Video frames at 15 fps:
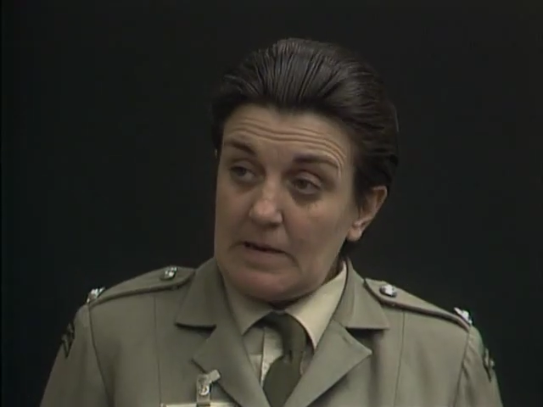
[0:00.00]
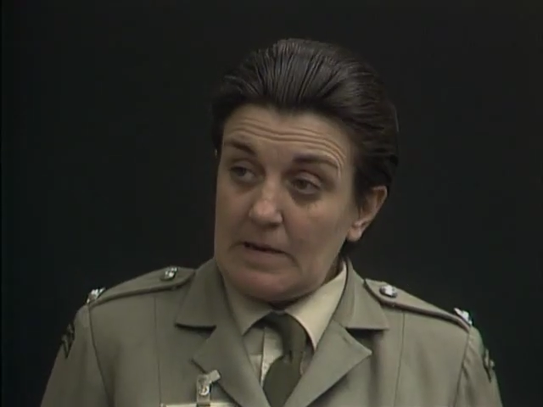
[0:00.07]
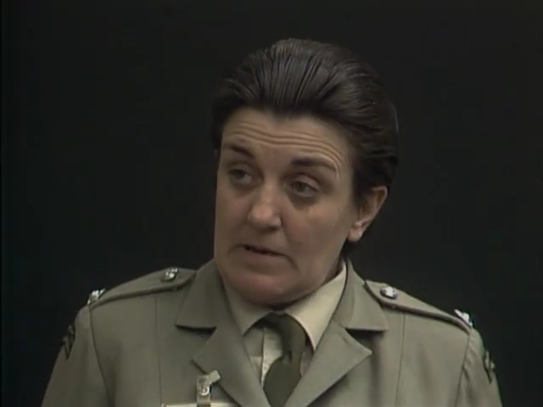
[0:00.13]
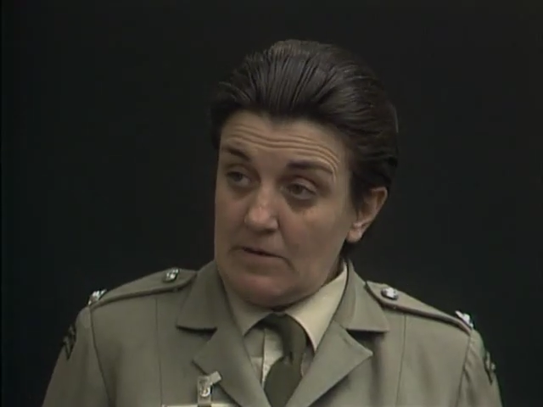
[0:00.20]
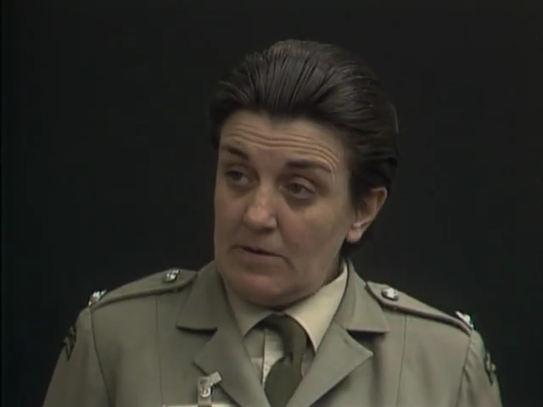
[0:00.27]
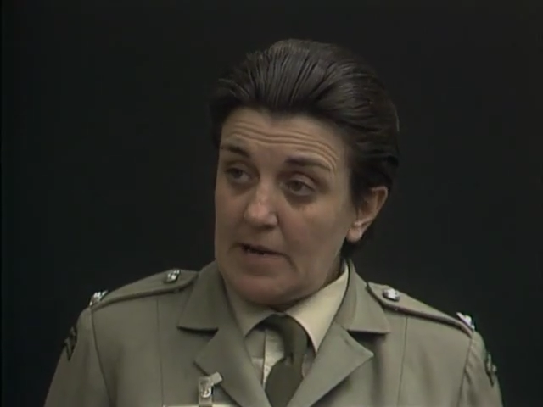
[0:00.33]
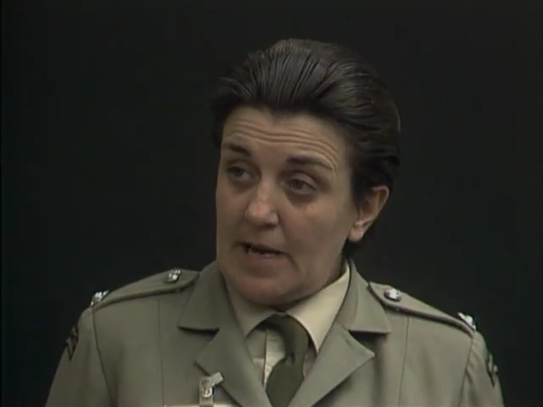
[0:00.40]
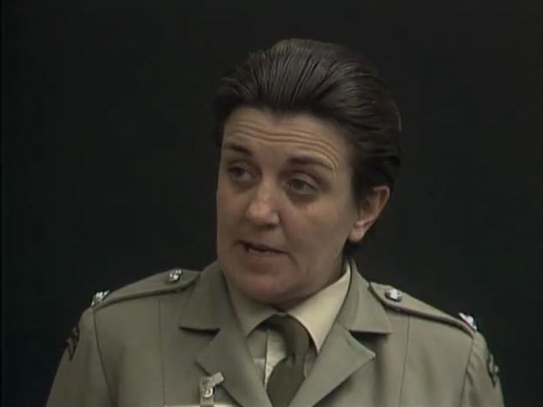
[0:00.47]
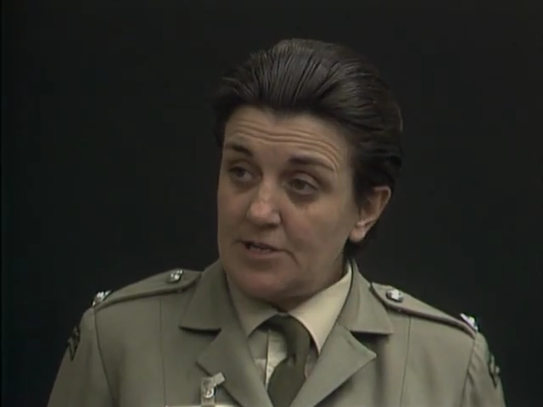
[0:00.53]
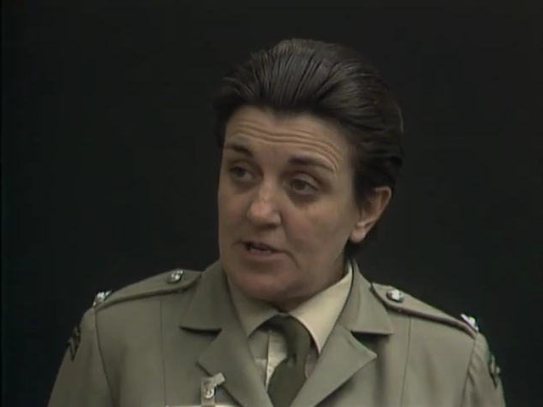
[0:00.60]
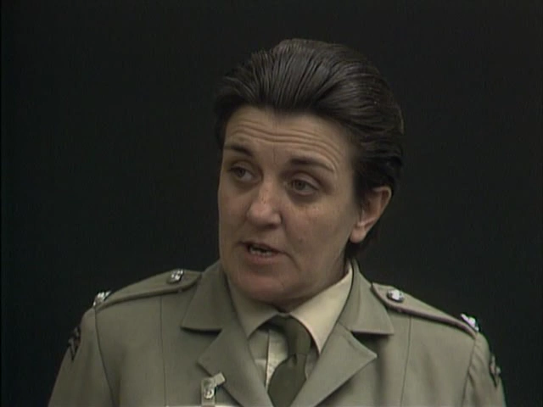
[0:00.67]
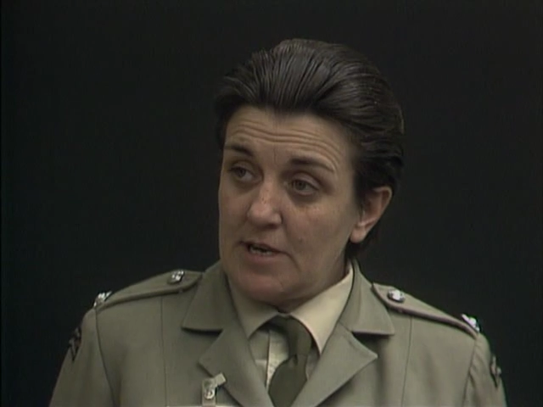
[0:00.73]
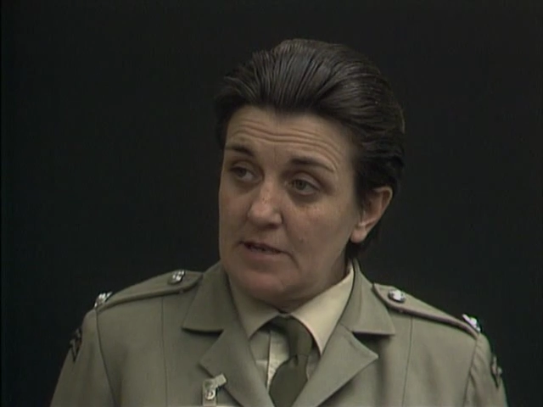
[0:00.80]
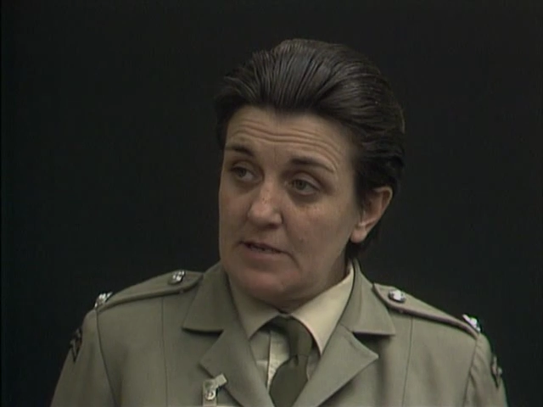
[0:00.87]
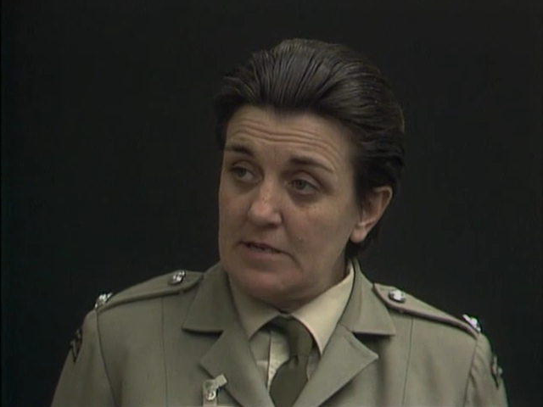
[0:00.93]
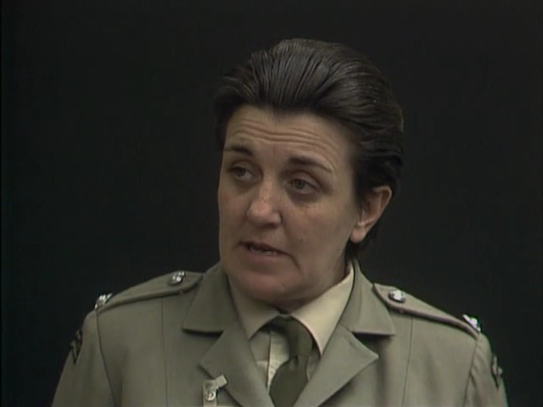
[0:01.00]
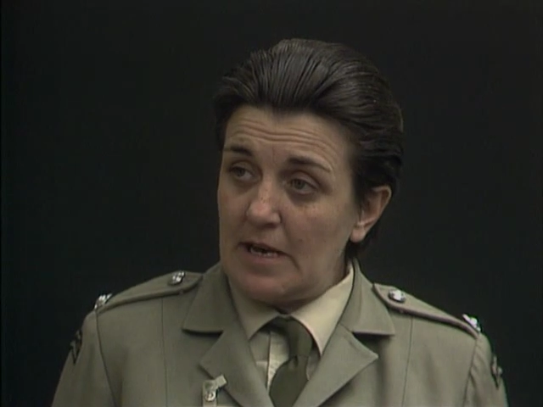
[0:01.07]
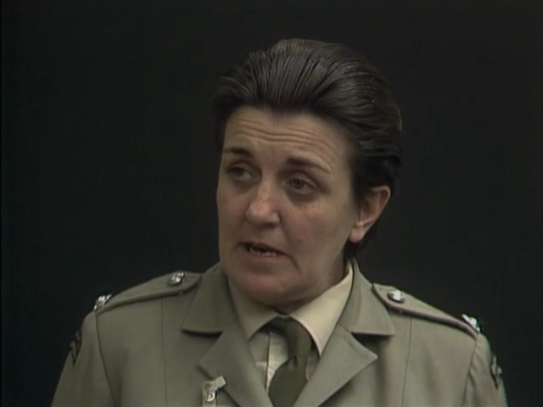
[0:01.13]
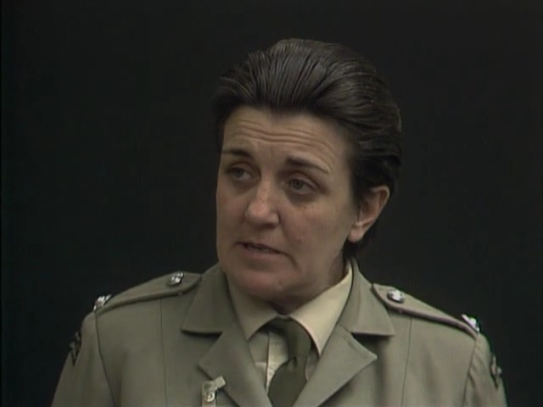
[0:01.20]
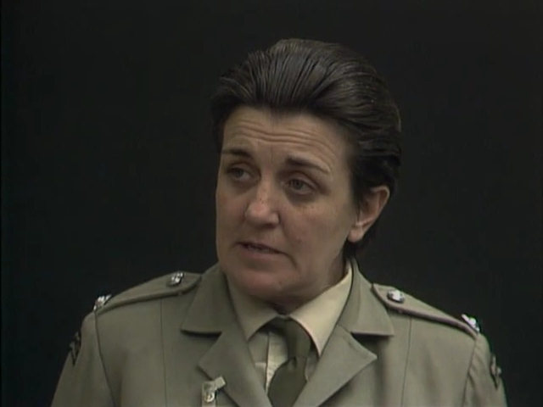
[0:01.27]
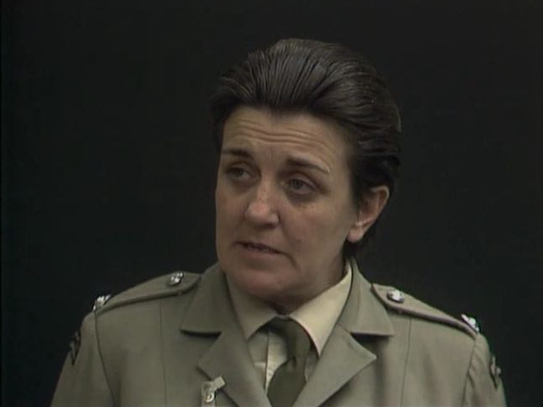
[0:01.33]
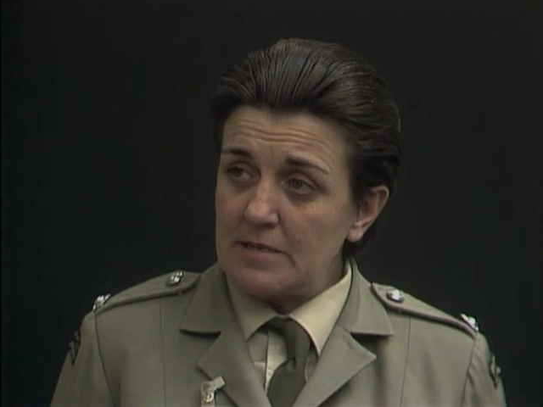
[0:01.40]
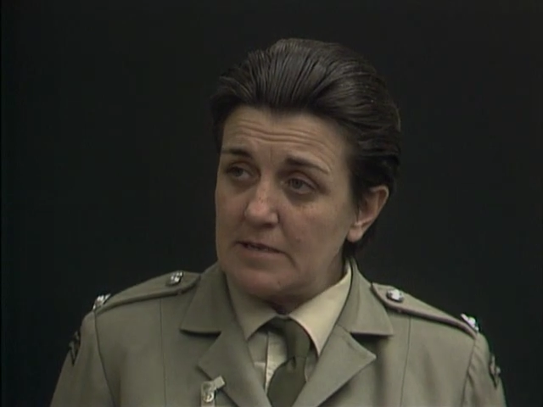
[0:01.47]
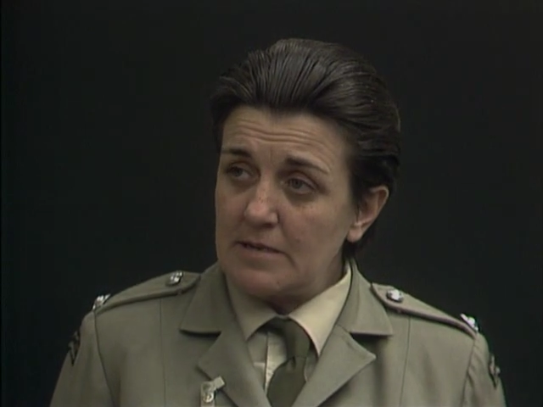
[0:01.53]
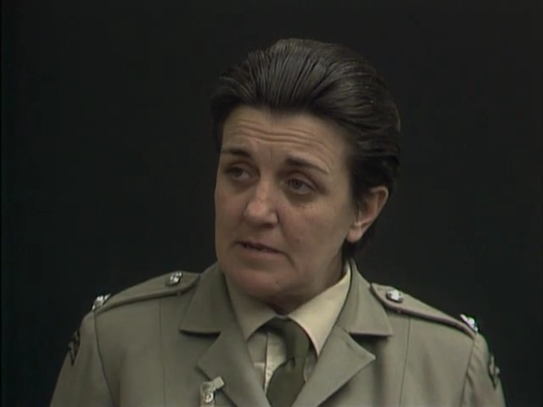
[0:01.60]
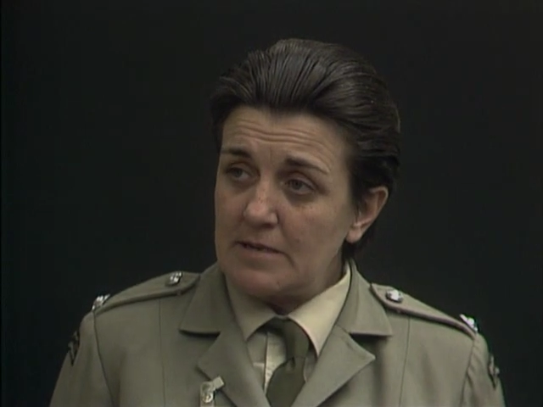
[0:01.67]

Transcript: In your case, Jenkins, yes.